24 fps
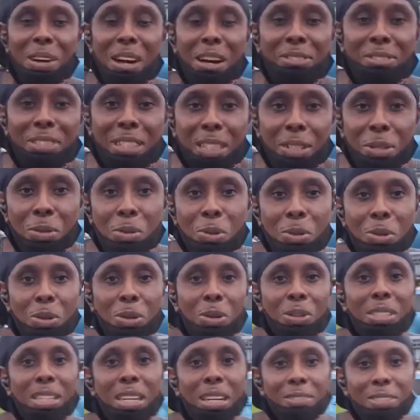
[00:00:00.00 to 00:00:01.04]
after the
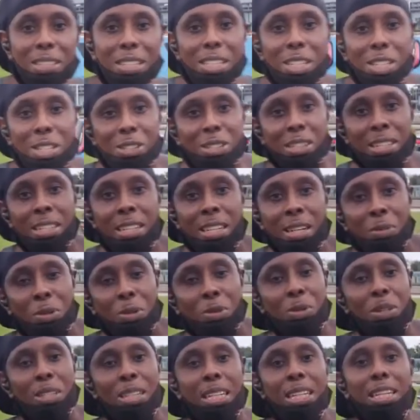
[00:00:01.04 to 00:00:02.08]
workout, after the training, and we
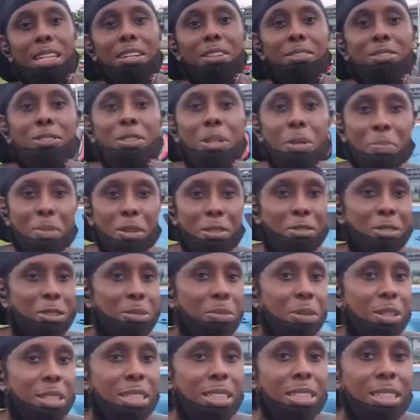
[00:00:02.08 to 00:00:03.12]
want to lift up
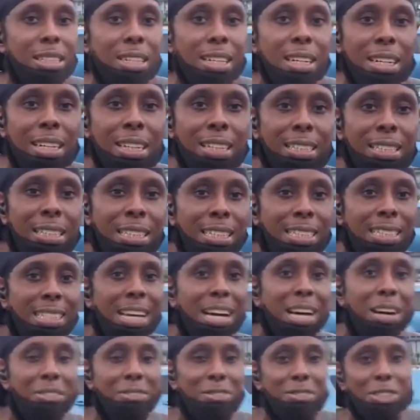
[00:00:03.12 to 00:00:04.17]
everybody this
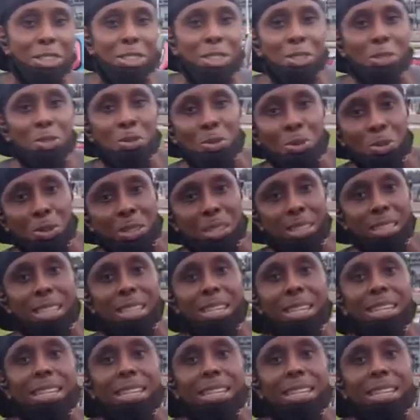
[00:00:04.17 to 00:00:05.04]
afternoon,